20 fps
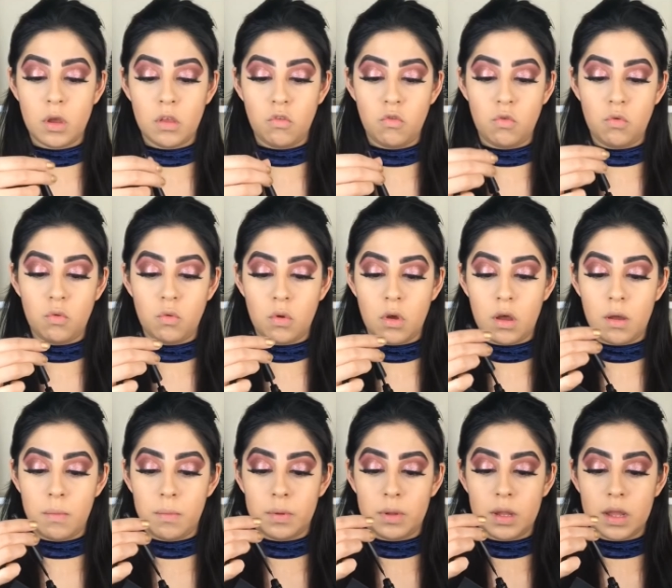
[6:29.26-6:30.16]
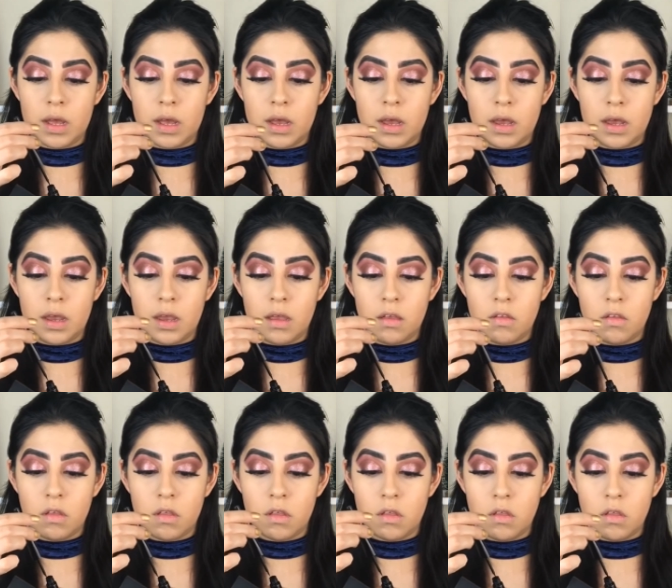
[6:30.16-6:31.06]
going to apply
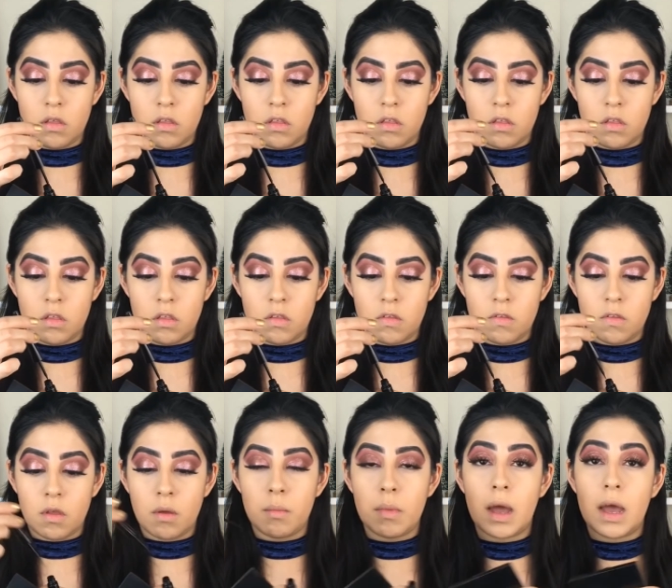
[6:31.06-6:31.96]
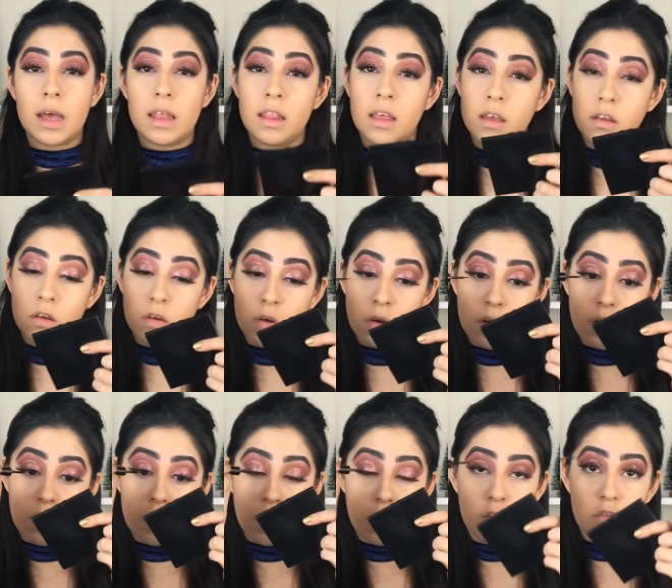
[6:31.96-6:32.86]
some eyeliner.
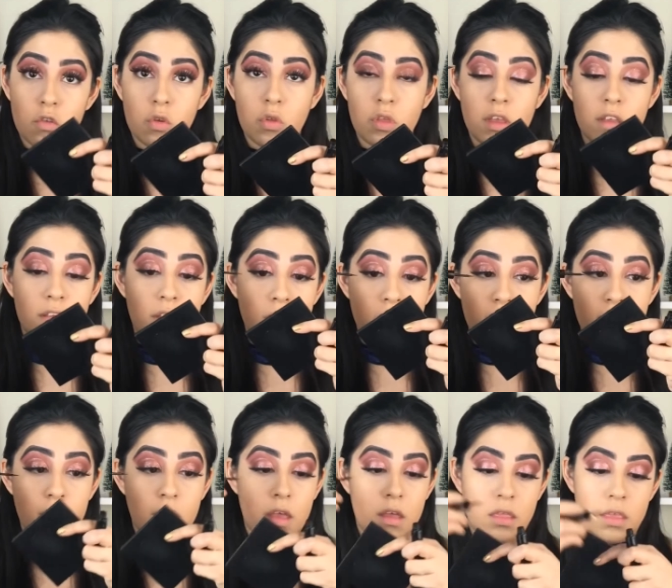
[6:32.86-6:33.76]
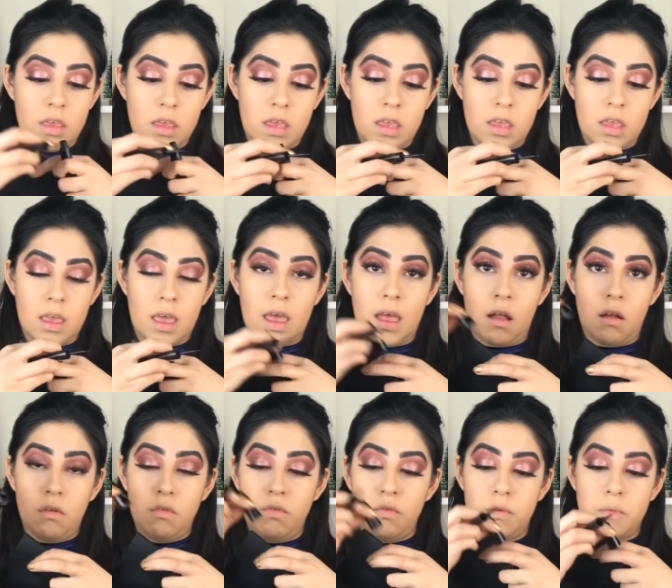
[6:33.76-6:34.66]
So this is the e.l.f.